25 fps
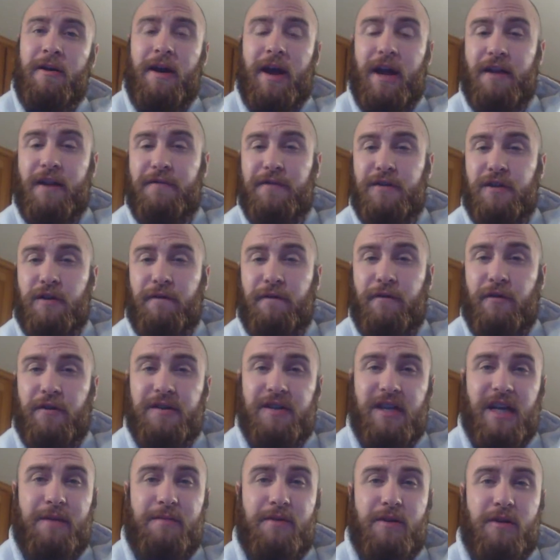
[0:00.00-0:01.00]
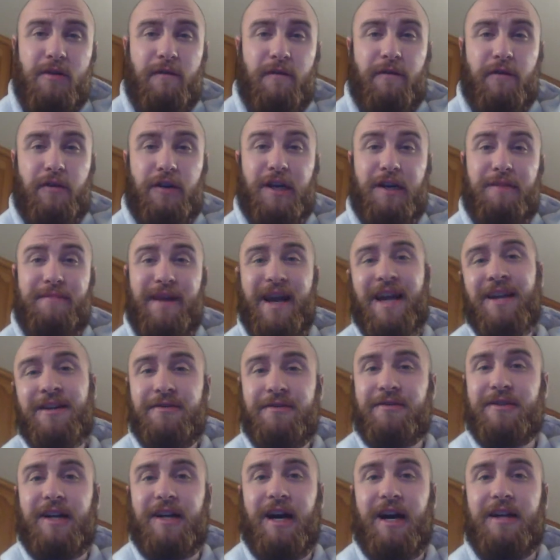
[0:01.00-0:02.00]
And if it's your first time here for
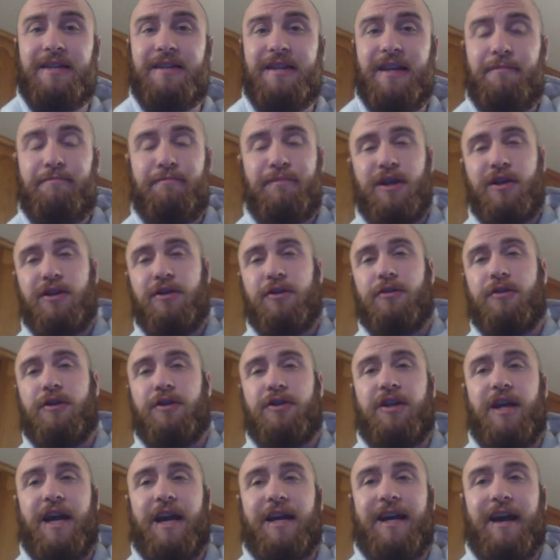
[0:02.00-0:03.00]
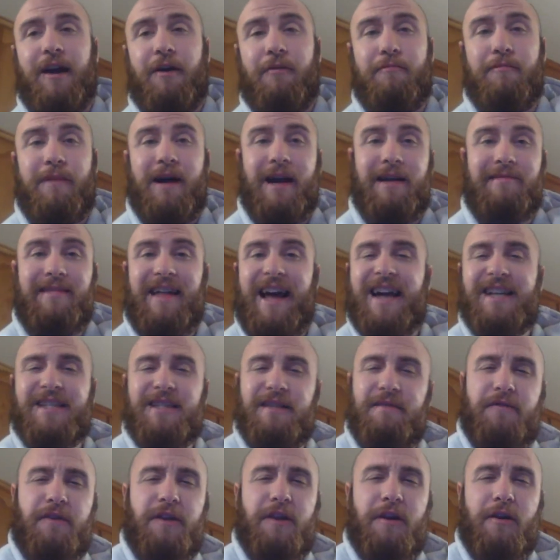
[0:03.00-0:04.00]
commander content, be sure to check out my
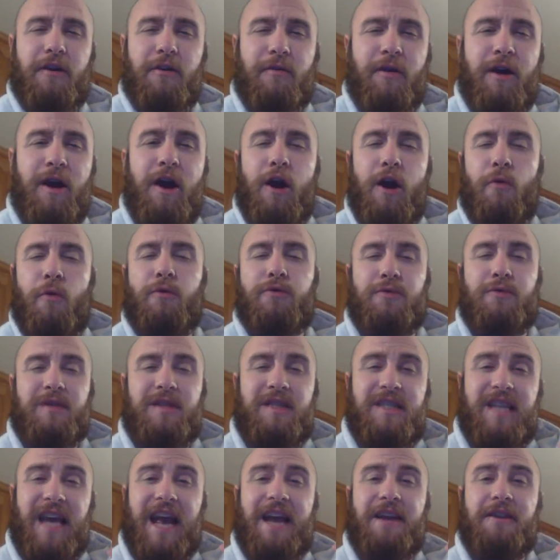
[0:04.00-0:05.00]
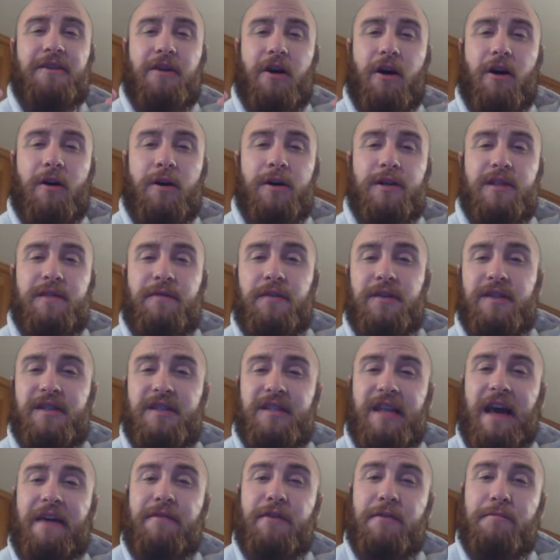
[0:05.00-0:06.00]
last video, which was 10 cards for
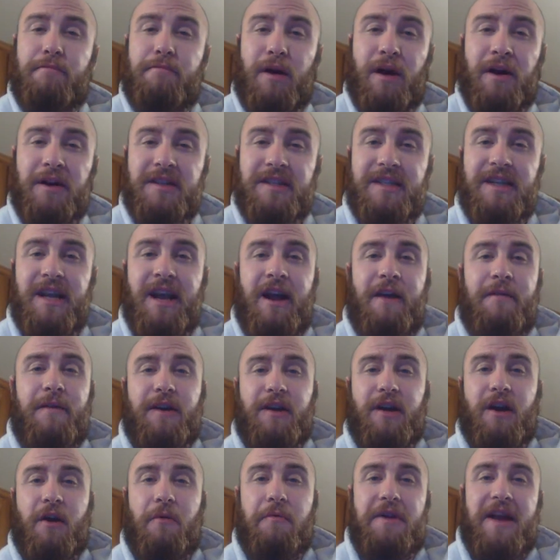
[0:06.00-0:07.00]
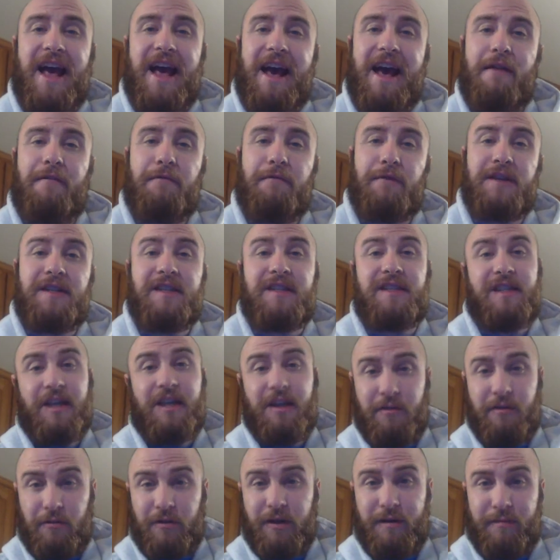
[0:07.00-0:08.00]
$7 that go in every
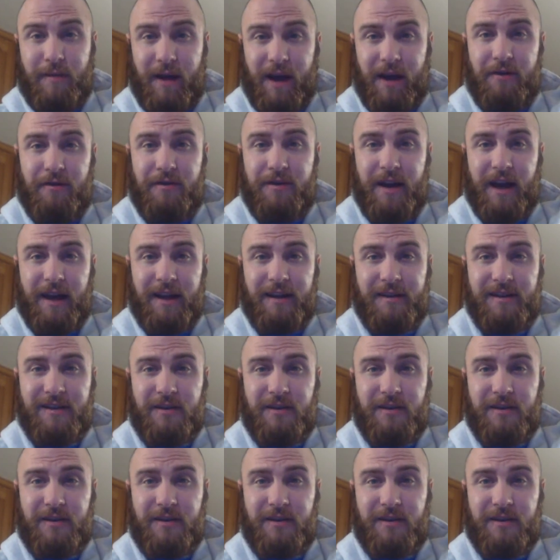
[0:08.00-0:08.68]
single commander deck.